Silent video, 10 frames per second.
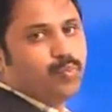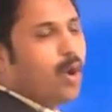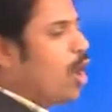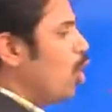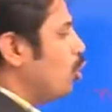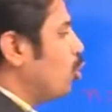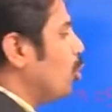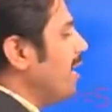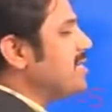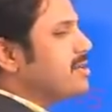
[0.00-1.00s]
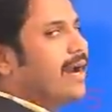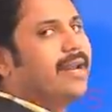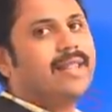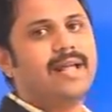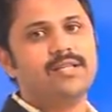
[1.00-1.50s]
2 is greater than
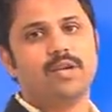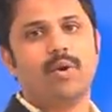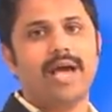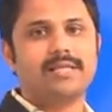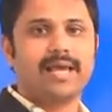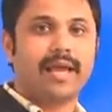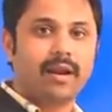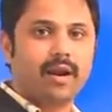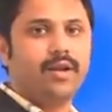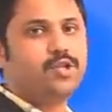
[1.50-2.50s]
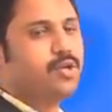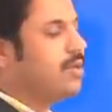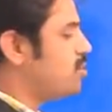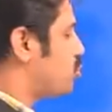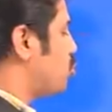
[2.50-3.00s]
0. Yes, again condition is
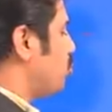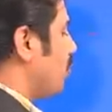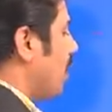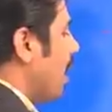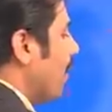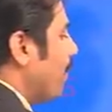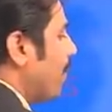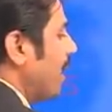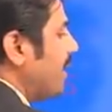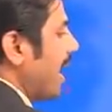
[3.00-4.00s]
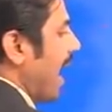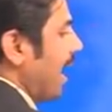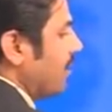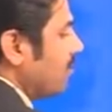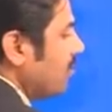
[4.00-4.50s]
true. Print n.
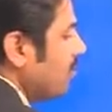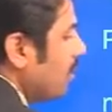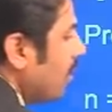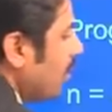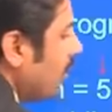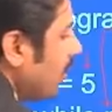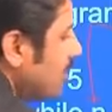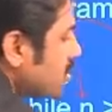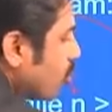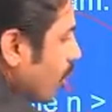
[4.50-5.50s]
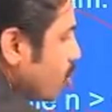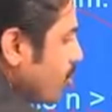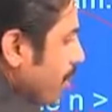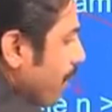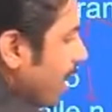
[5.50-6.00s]
It's going to be
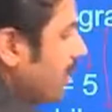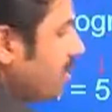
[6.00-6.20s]
print